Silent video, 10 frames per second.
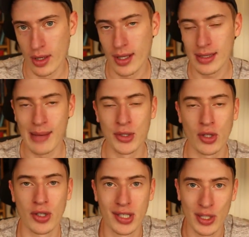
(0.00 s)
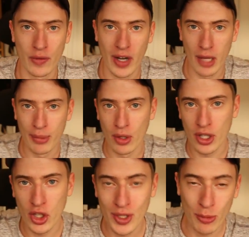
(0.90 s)
Is Amazon still viable?
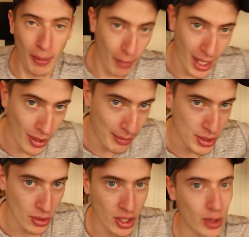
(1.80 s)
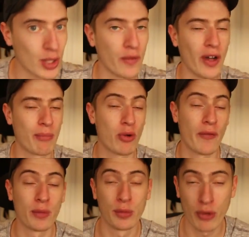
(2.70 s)
Can you still make money on Amazon? Can you still find
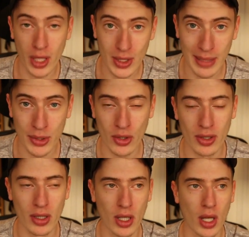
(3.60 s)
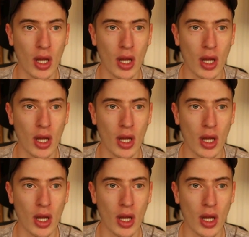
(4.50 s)
profitable products on Amazon?